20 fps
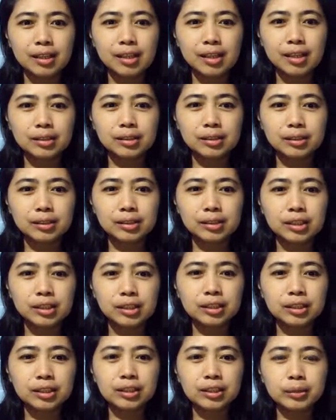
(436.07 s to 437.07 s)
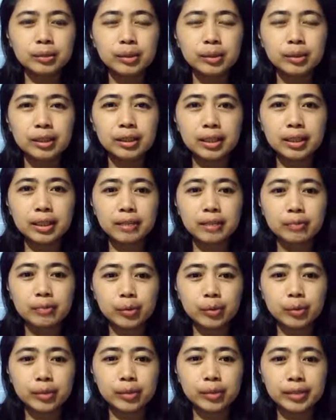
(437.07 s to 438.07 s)
So teachers will give,
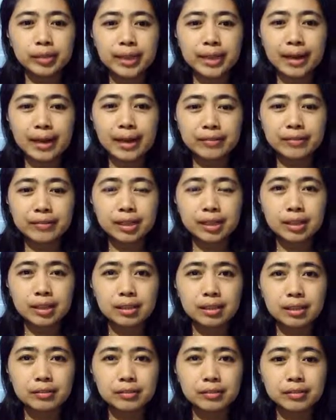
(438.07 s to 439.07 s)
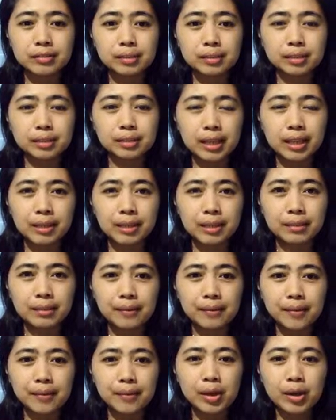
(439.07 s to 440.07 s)
we already have the verbs here.
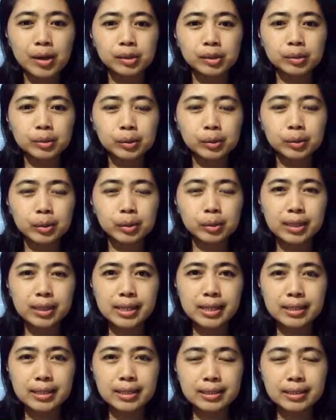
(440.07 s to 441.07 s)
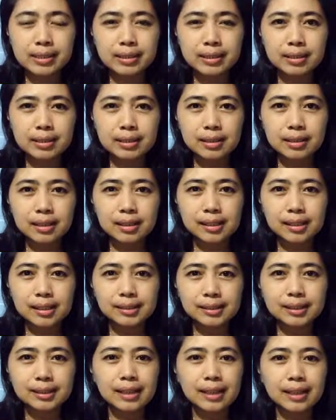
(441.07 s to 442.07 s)
So what we need
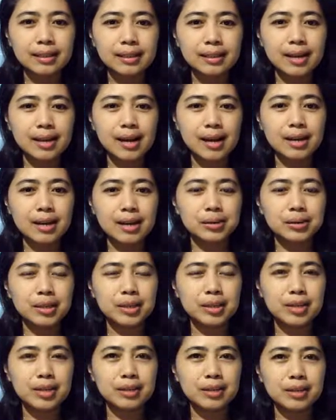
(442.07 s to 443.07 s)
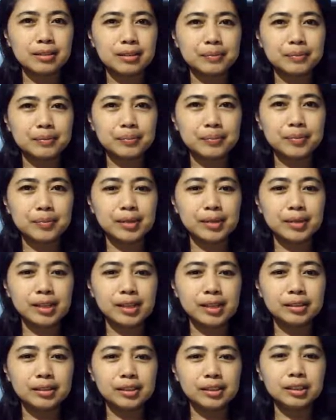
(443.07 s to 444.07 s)
is a noun here. Okay,
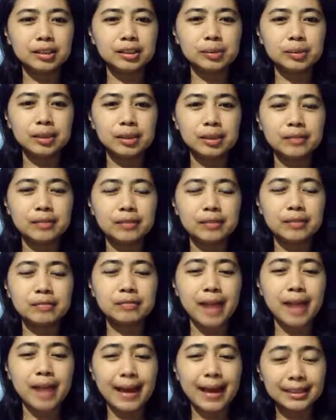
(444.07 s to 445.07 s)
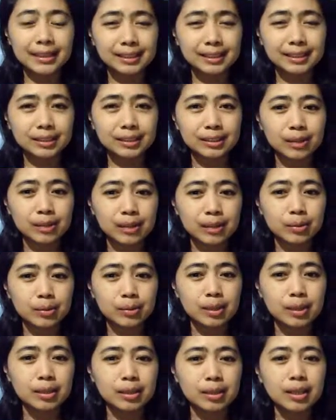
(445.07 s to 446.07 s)
teachers will give advice to
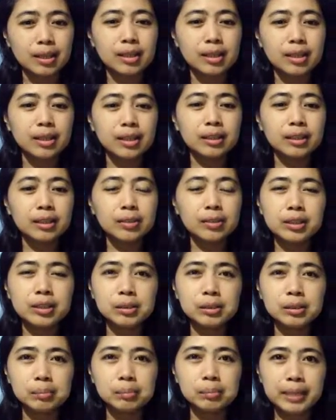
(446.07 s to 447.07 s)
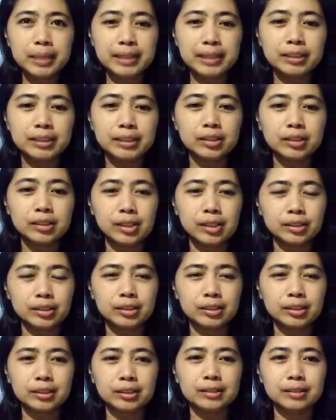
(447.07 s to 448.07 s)
anyone, including complete
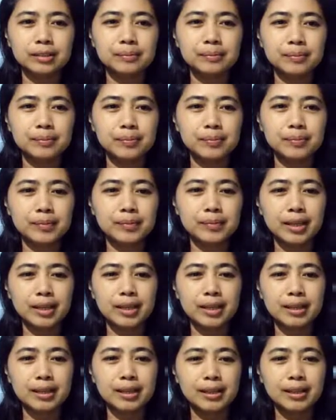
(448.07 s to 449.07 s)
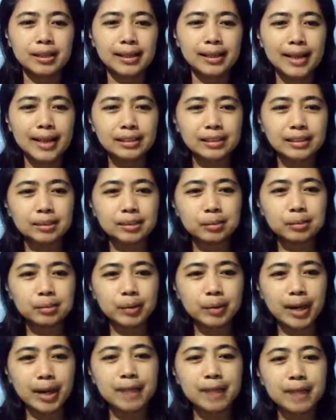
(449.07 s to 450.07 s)
strangers. Okay, last number
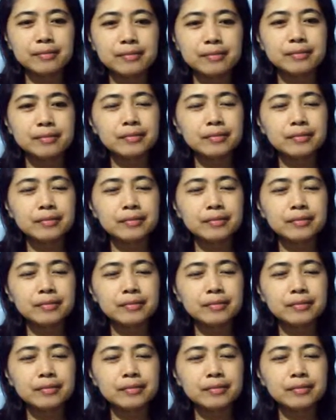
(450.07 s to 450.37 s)
we have,